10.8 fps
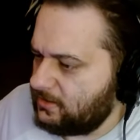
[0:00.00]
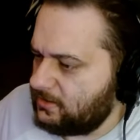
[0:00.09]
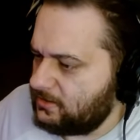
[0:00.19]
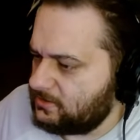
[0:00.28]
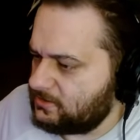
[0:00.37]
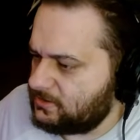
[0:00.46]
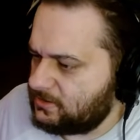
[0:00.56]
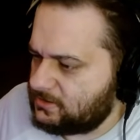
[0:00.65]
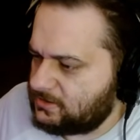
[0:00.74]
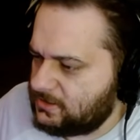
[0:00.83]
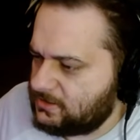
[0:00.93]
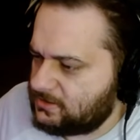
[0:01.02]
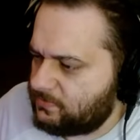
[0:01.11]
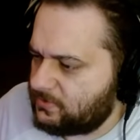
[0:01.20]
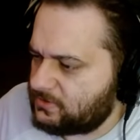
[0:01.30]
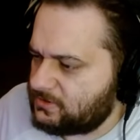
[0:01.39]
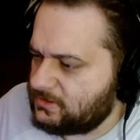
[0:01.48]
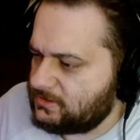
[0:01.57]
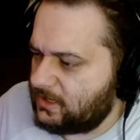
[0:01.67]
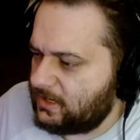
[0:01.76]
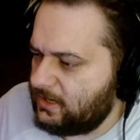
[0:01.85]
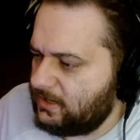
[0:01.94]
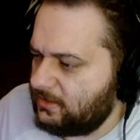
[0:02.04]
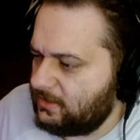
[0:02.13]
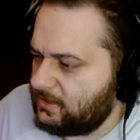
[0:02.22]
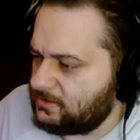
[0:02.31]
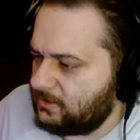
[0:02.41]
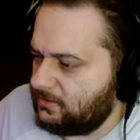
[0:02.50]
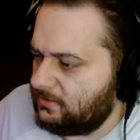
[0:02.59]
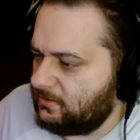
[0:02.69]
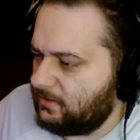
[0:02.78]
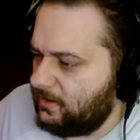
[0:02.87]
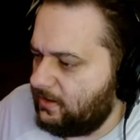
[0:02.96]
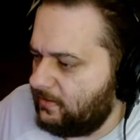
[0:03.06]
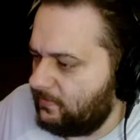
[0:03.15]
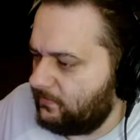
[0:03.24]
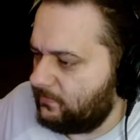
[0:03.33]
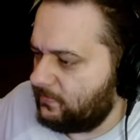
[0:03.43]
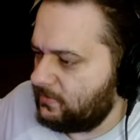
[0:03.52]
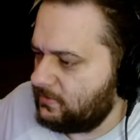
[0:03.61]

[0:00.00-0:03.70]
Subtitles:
It is deceased person's hand as a glove